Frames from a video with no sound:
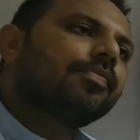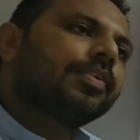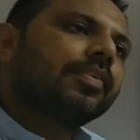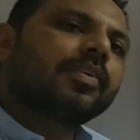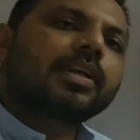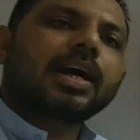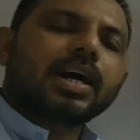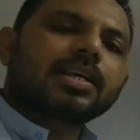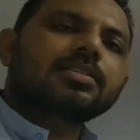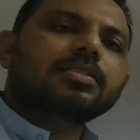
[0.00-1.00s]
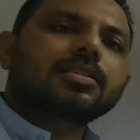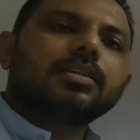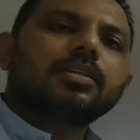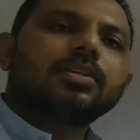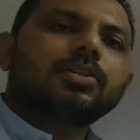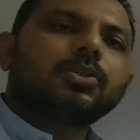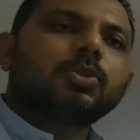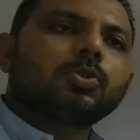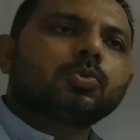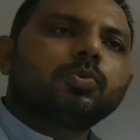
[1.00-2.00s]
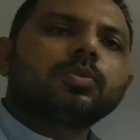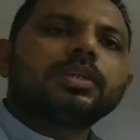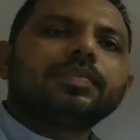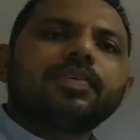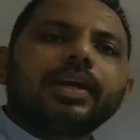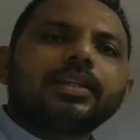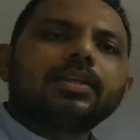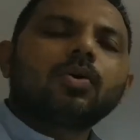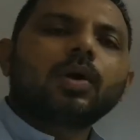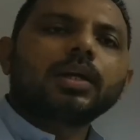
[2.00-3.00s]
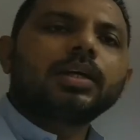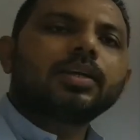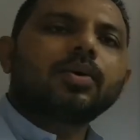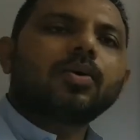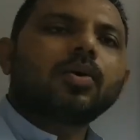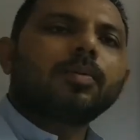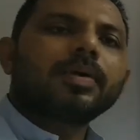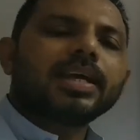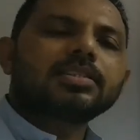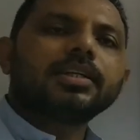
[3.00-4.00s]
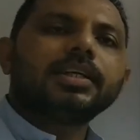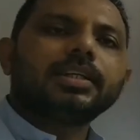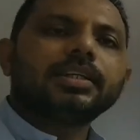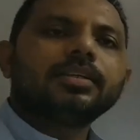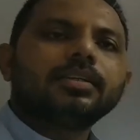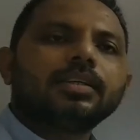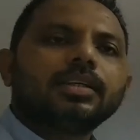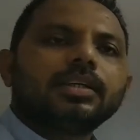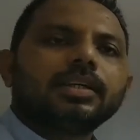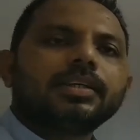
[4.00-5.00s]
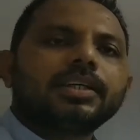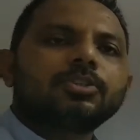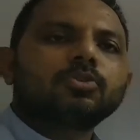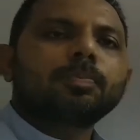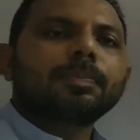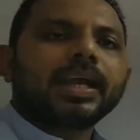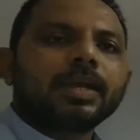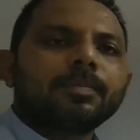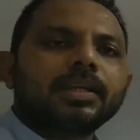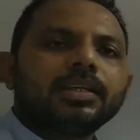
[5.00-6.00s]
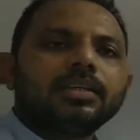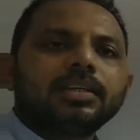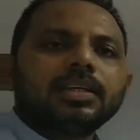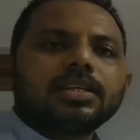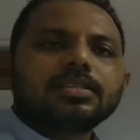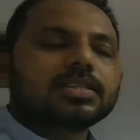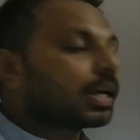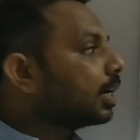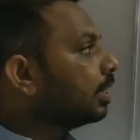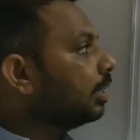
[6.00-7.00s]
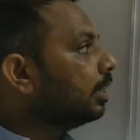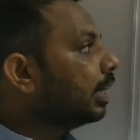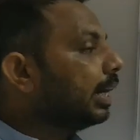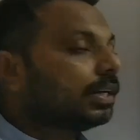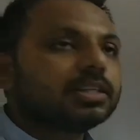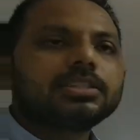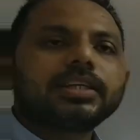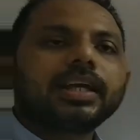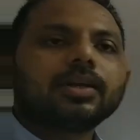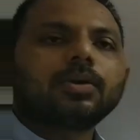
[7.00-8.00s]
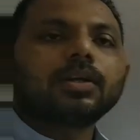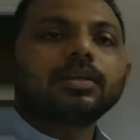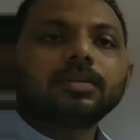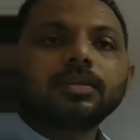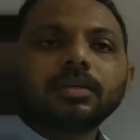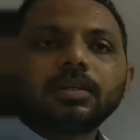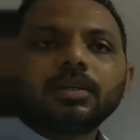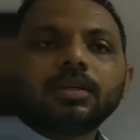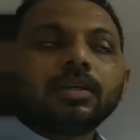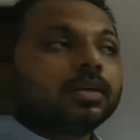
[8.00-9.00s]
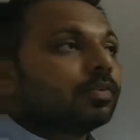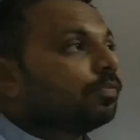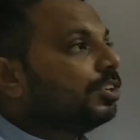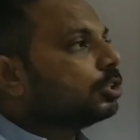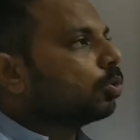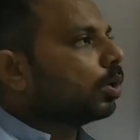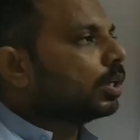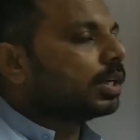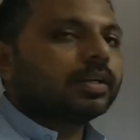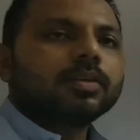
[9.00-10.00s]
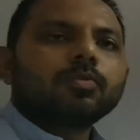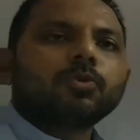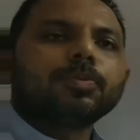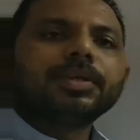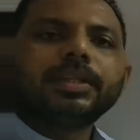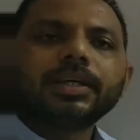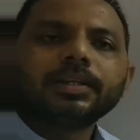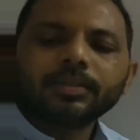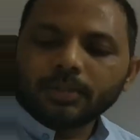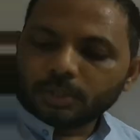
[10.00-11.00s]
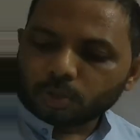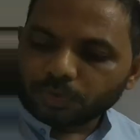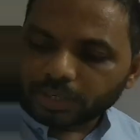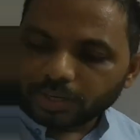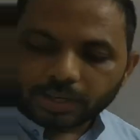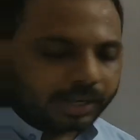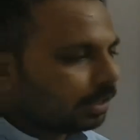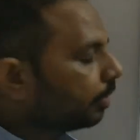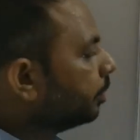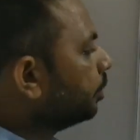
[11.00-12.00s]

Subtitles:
we were asked to define the order of acidity in case of primary, secondary and tertiary alcohol, which order would be there? So we can write,